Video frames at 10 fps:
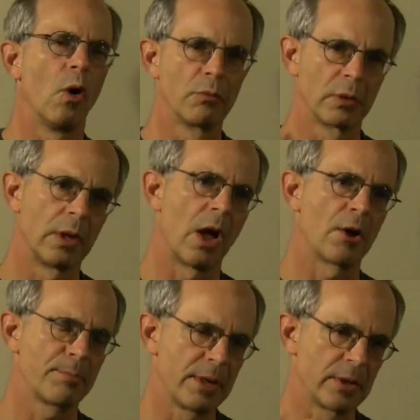over a
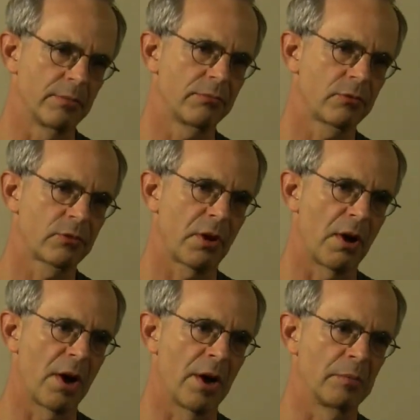long period of
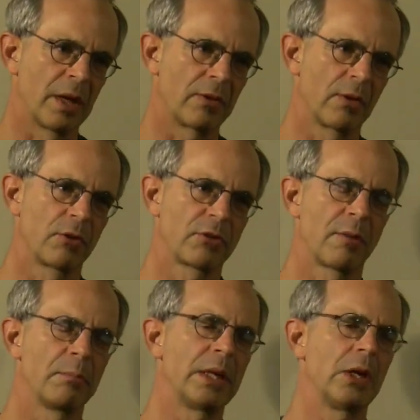time. Like, there's
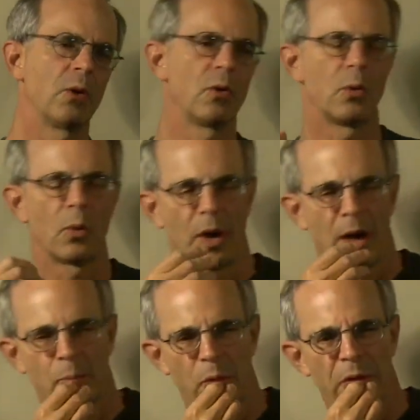somebody who
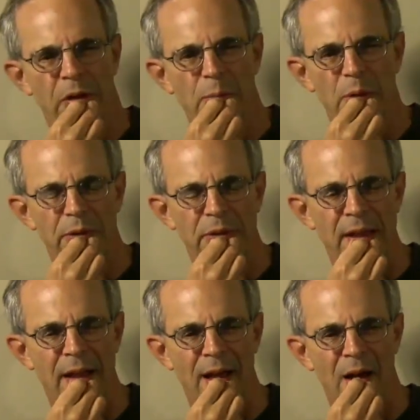I'm working with
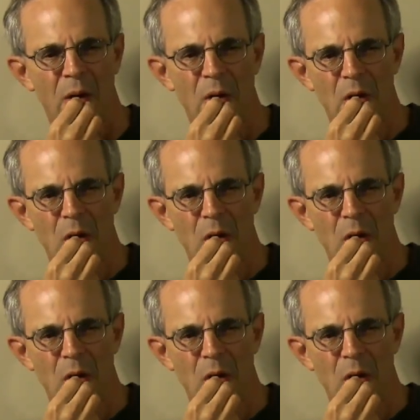now